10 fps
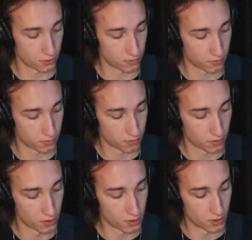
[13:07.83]

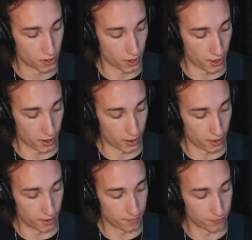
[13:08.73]
And then